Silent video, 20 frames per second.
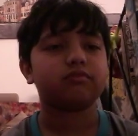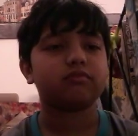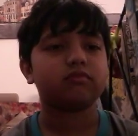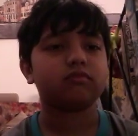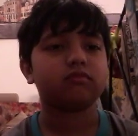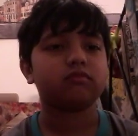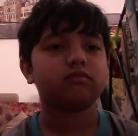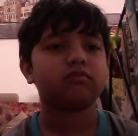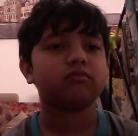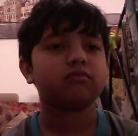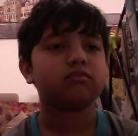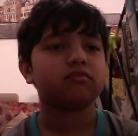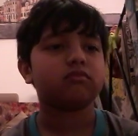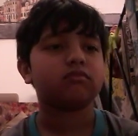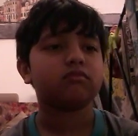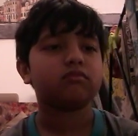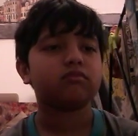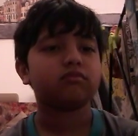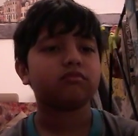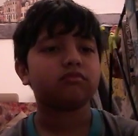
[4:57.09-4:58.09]

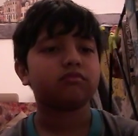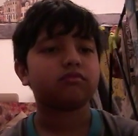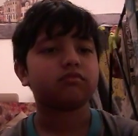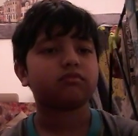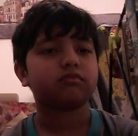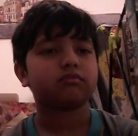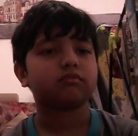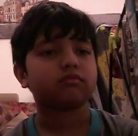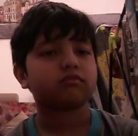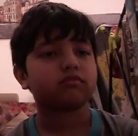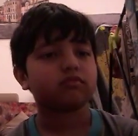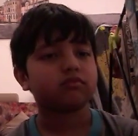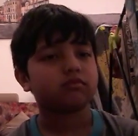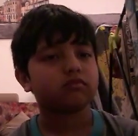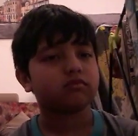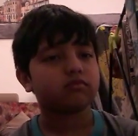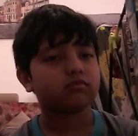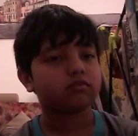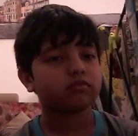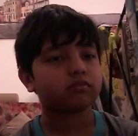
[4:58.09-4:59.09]

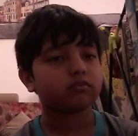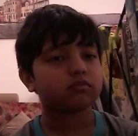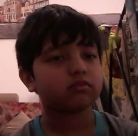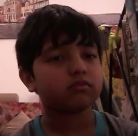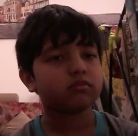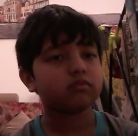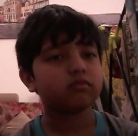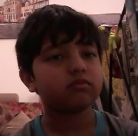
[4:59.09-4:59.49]
No one is speaking in this clip.